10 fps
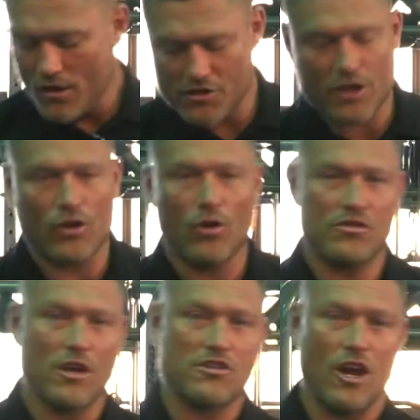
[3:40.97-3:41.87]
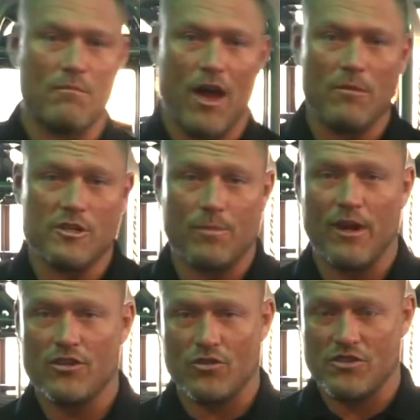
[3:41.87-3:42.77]
so you can also just go baby
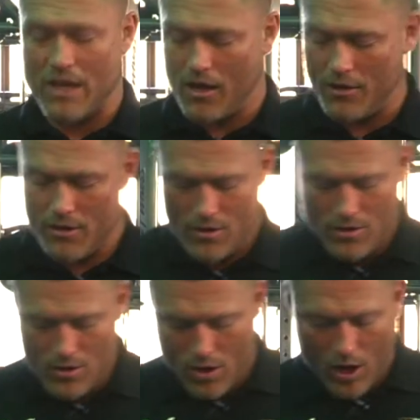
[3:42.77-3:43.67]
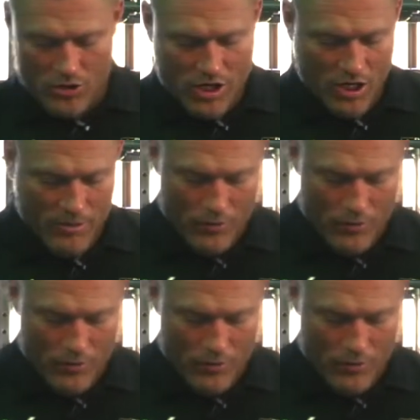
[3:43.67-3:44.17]
spinach or salad. I'll chuck a bit